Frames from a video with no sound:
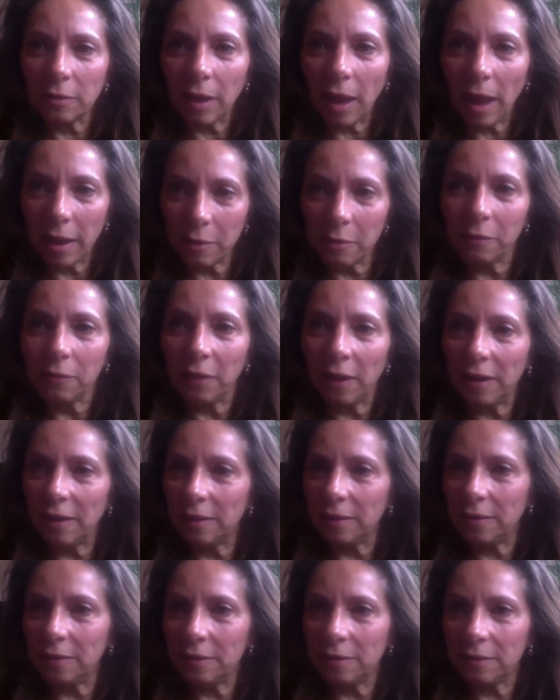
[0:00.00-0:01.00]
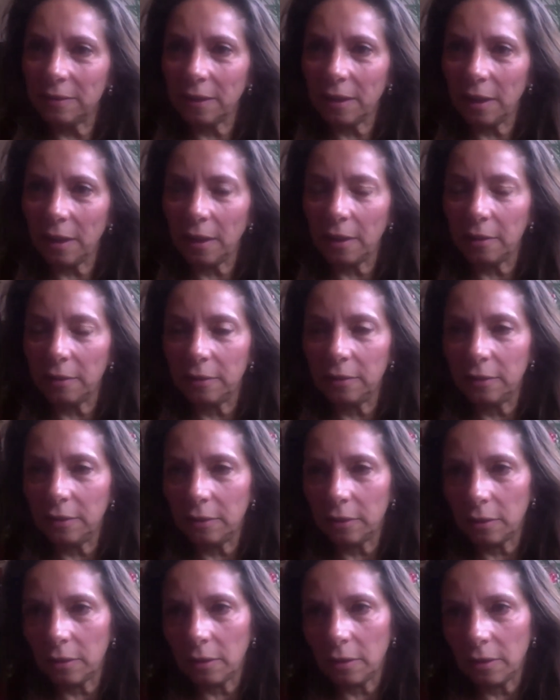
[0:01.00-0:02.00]
aggravated and
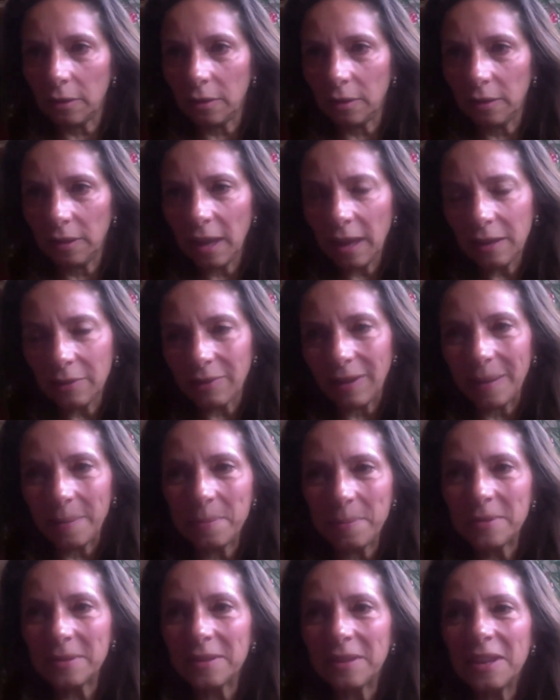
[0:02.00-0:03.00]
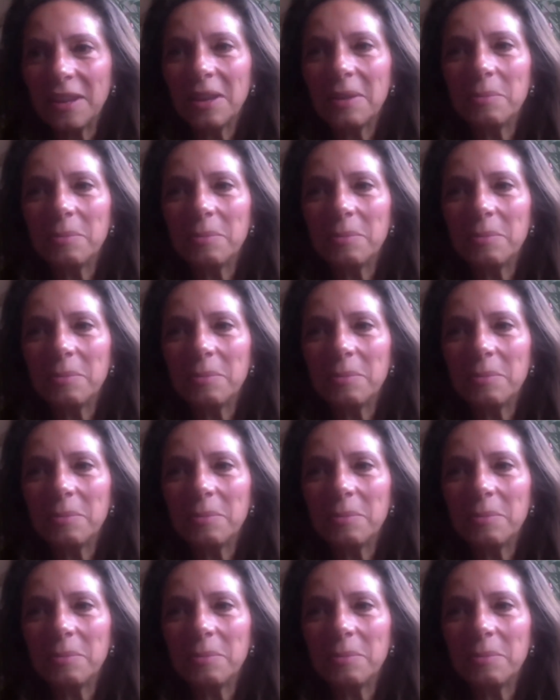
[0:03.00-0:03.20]
gang rapes,